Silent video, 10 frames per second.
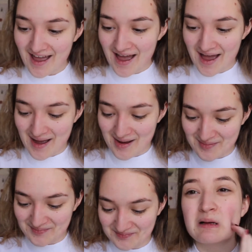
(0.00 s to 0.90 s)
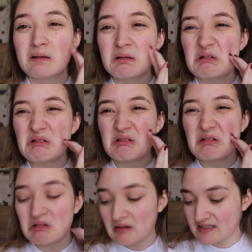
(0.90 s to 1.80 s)

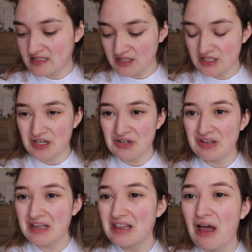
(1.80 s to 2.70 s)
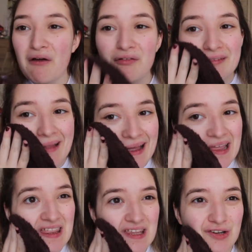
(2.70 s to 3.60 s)
Oh, it's literally left like
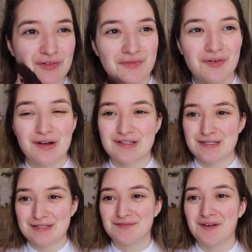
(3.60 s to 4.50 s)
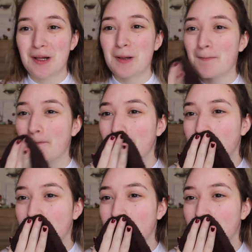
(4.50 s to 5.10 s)
the grossest film